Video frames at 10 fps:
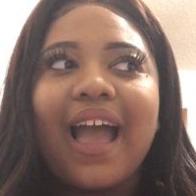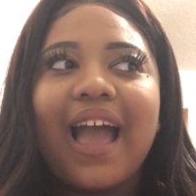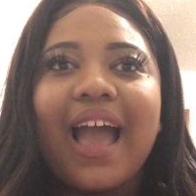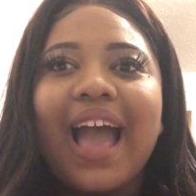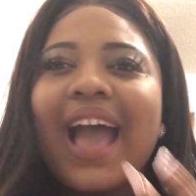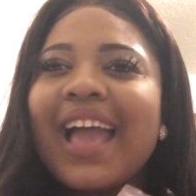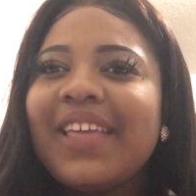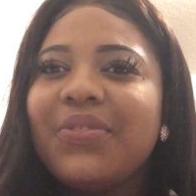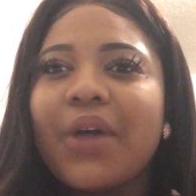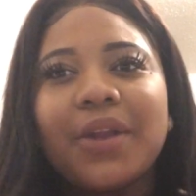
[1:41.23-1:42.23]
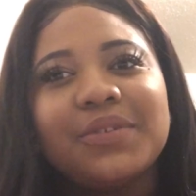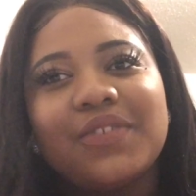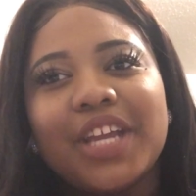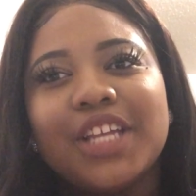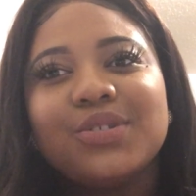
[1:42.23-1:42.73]
I thought it was
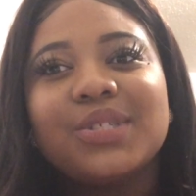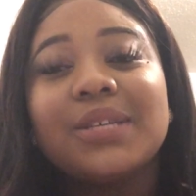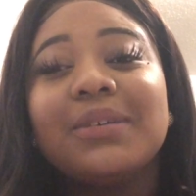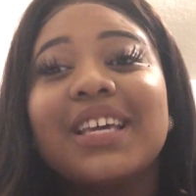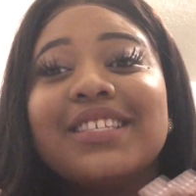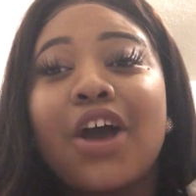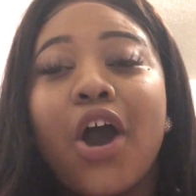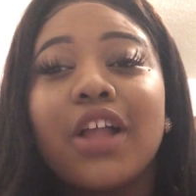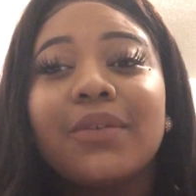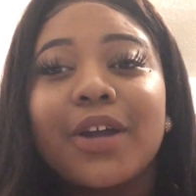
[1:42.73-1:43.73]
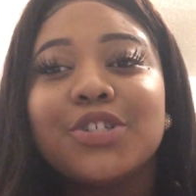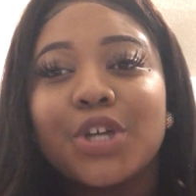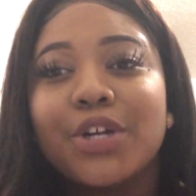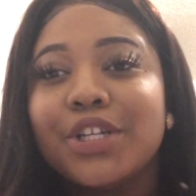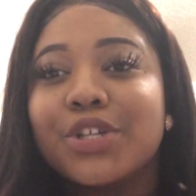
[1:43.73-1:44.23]
very interesting because all of our
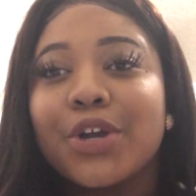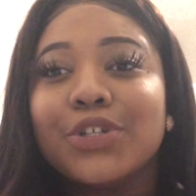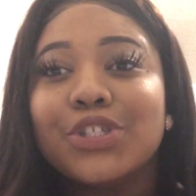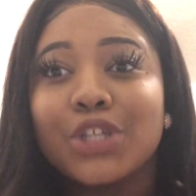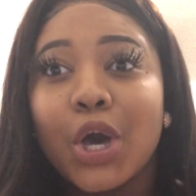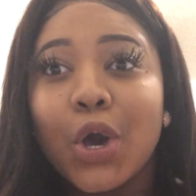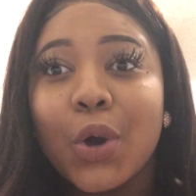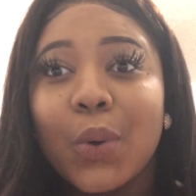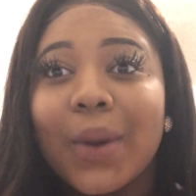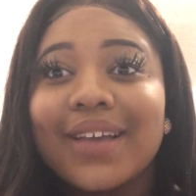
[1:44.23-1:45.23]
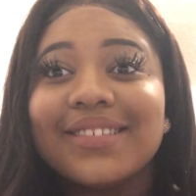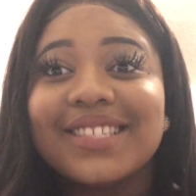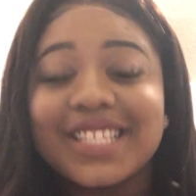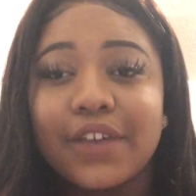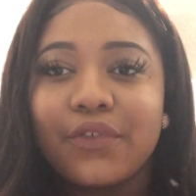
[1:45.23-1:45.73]
journeys are so
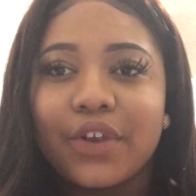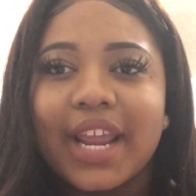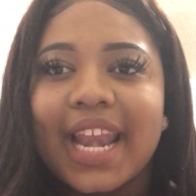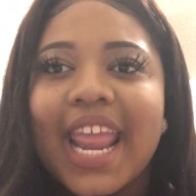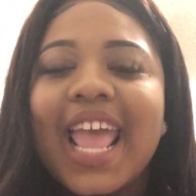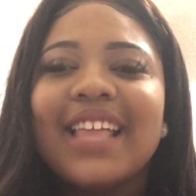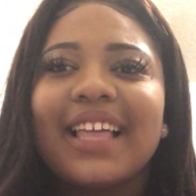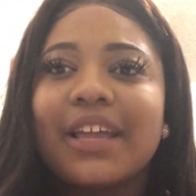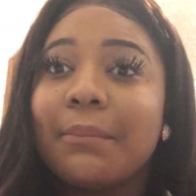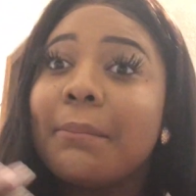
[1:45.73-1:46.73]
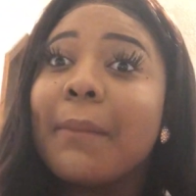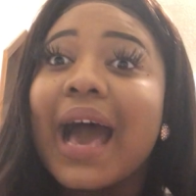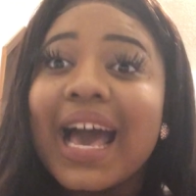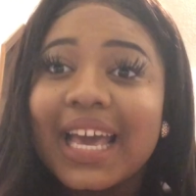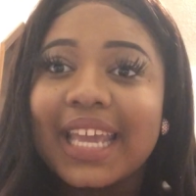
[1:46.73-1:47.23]
different. Like
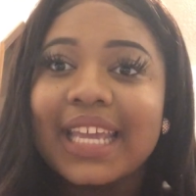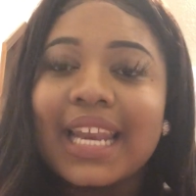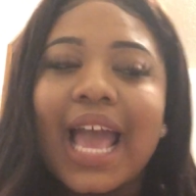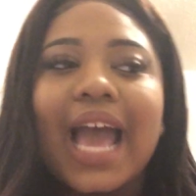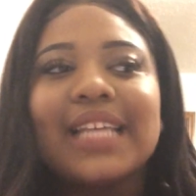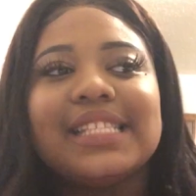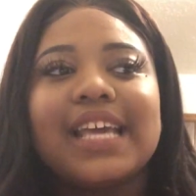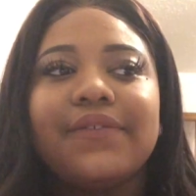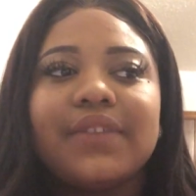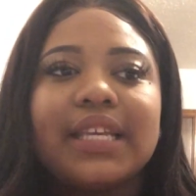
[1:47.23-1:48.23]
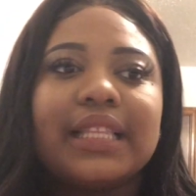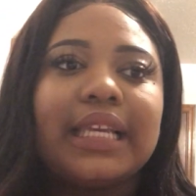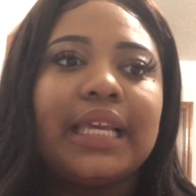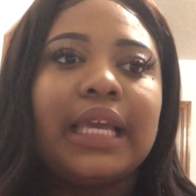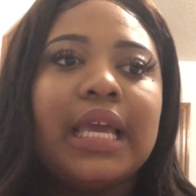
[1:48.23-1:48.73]
mine, I
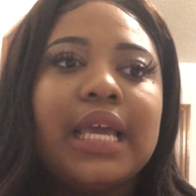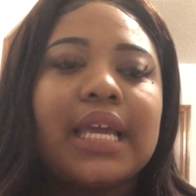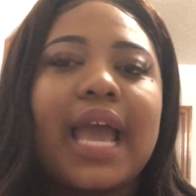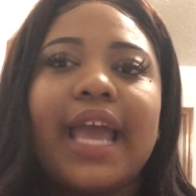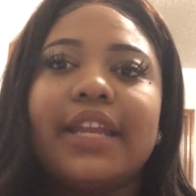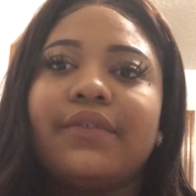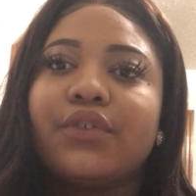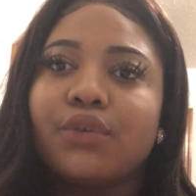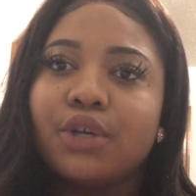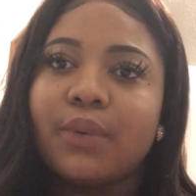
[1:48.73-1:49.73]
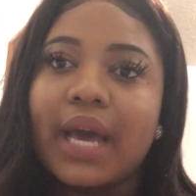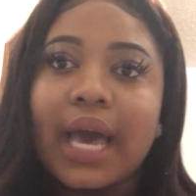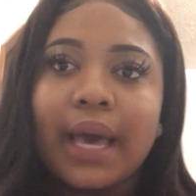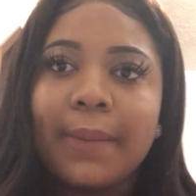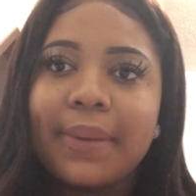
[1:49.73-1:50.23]
definitely kind of grew
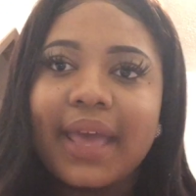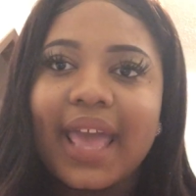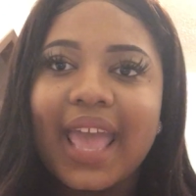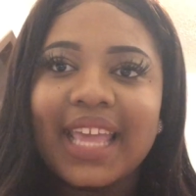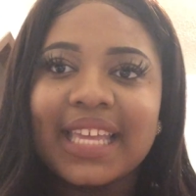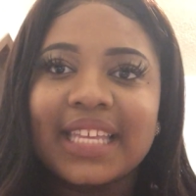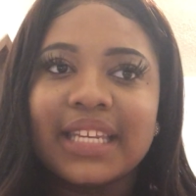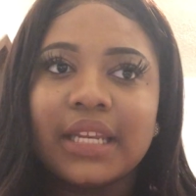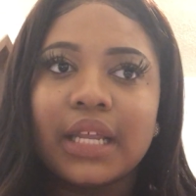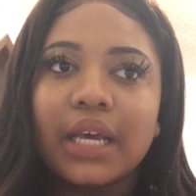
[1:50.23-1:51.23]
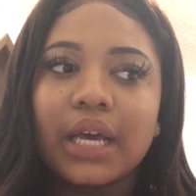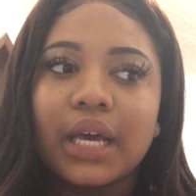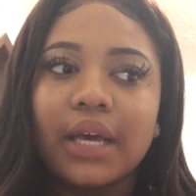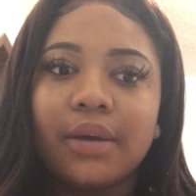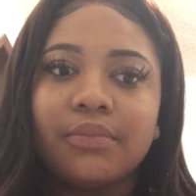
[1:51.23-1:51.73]
up in
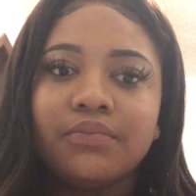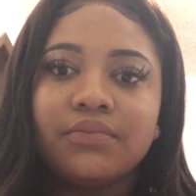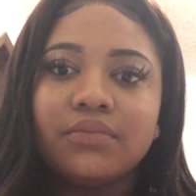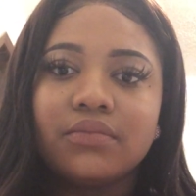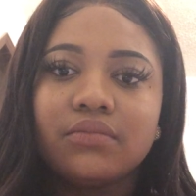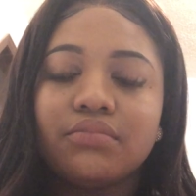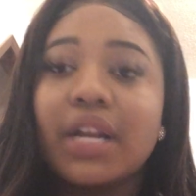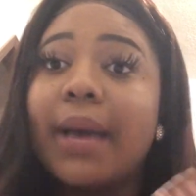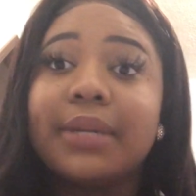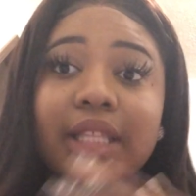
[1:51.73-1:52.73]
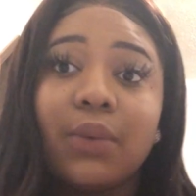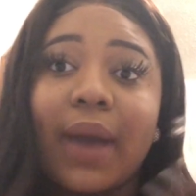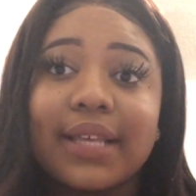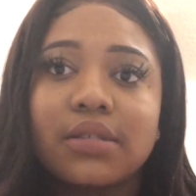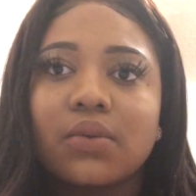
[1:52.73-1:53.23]
predominantly
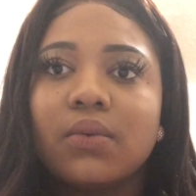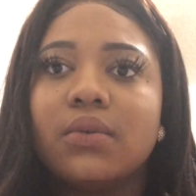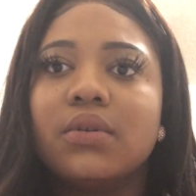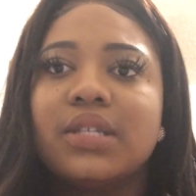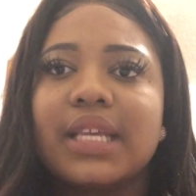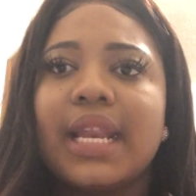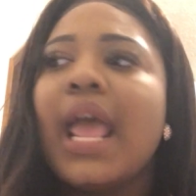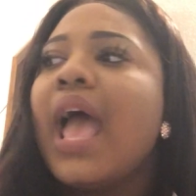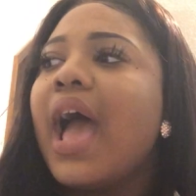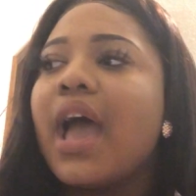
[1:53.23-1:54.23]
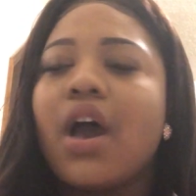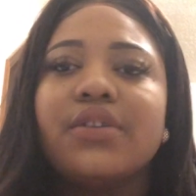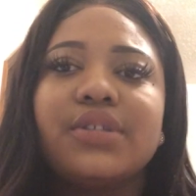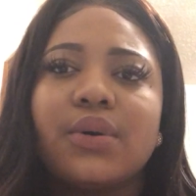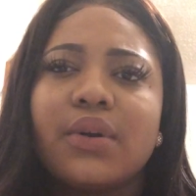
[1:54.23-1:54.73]
white schools, and I
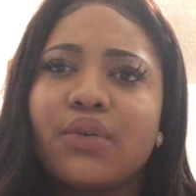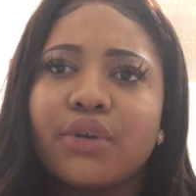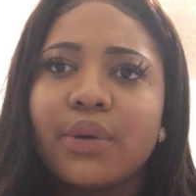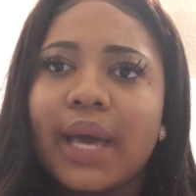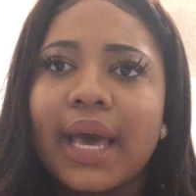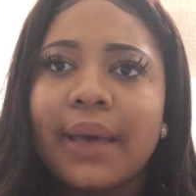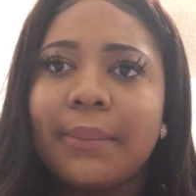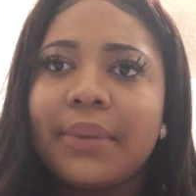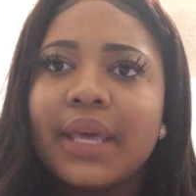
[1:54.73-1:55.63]
also grew up